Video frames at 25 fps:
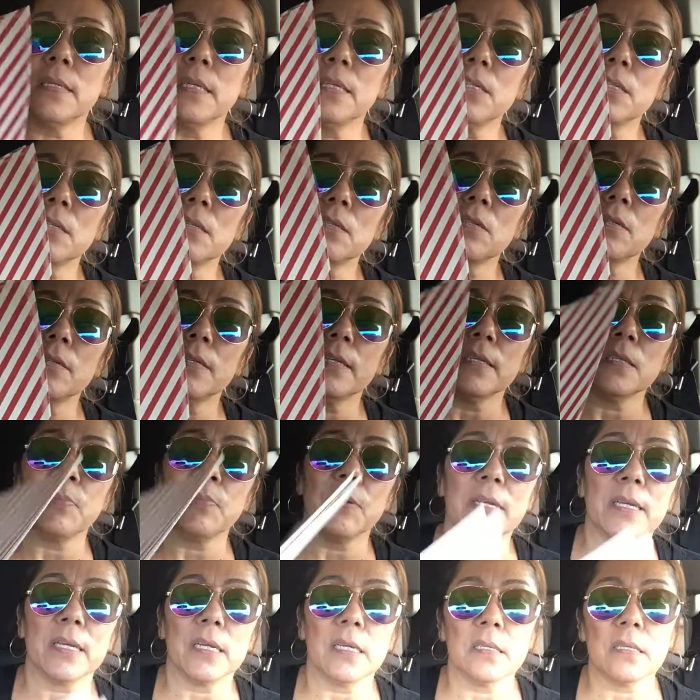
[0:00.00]
attention to this
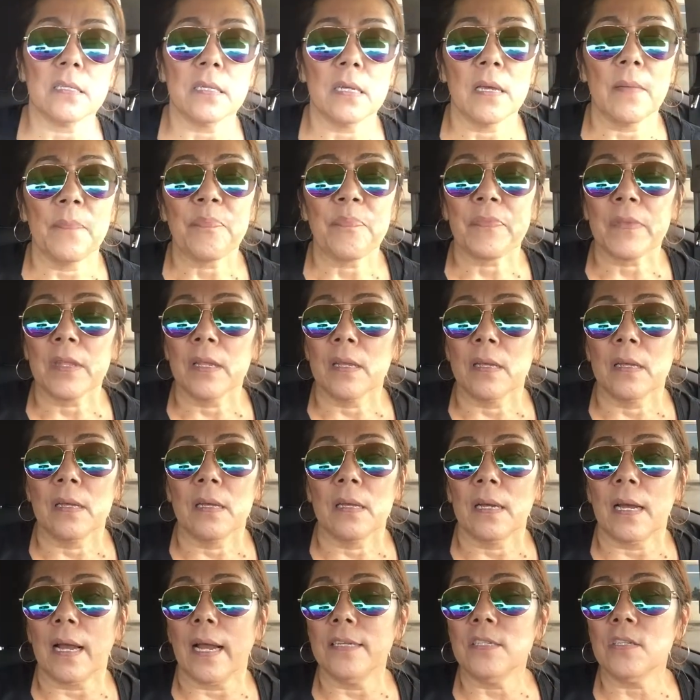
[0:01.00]
because
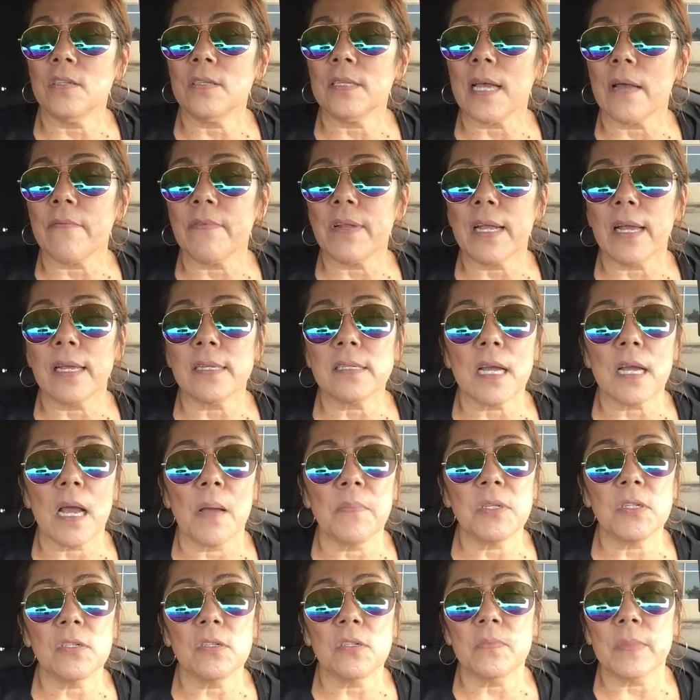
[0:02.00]
I just haven't had
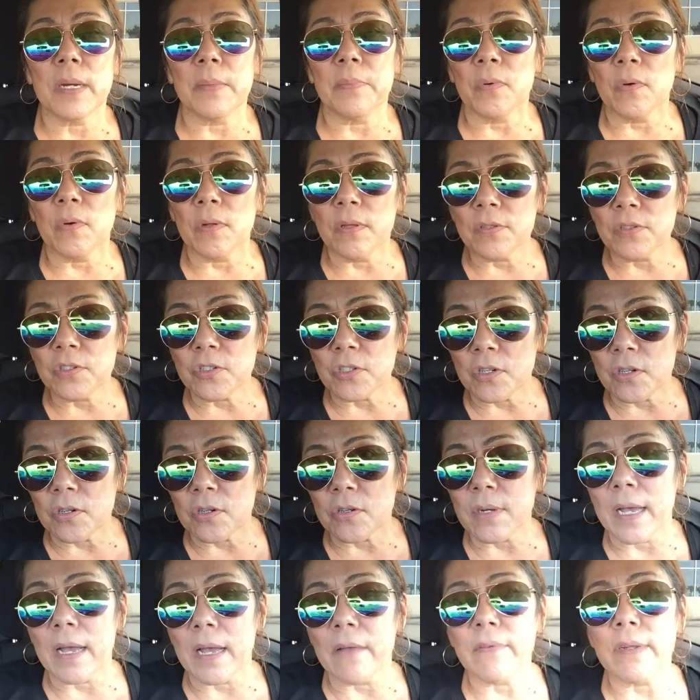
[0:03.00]
time to do my bullet
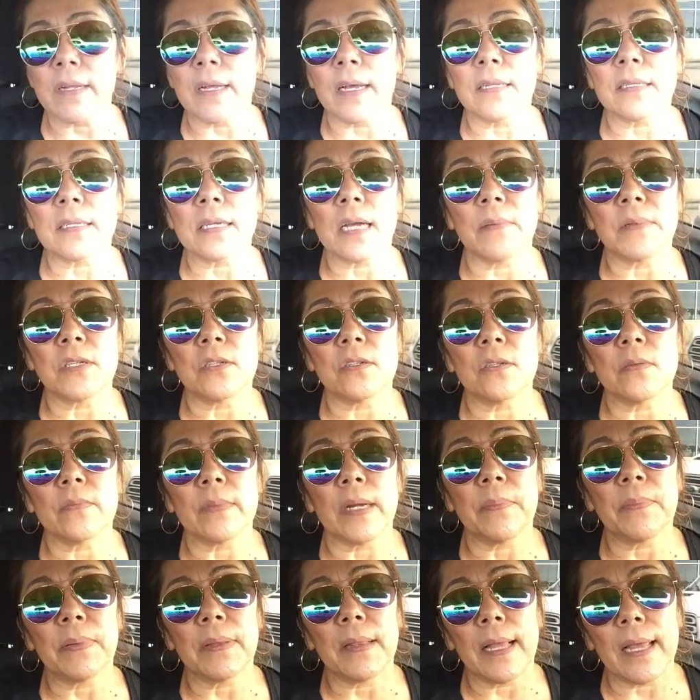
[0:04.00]
journal. I haven't had time to do
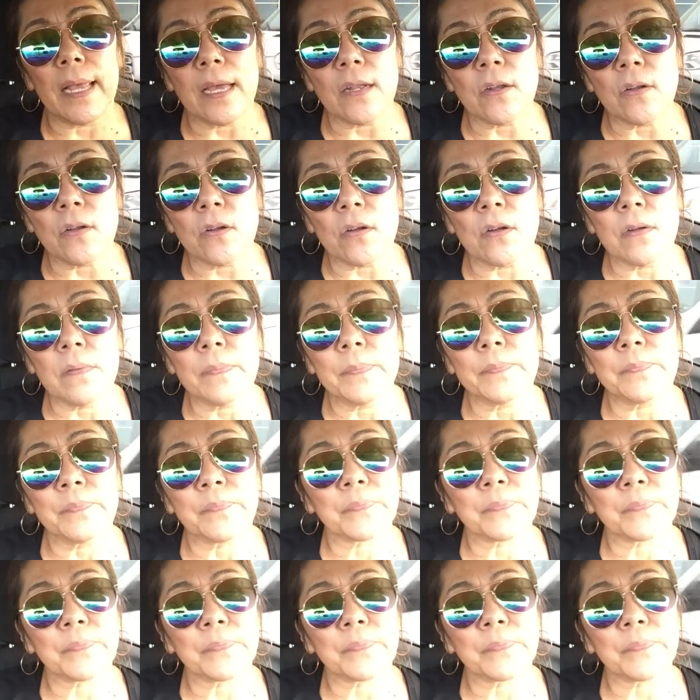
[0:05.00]
my planner.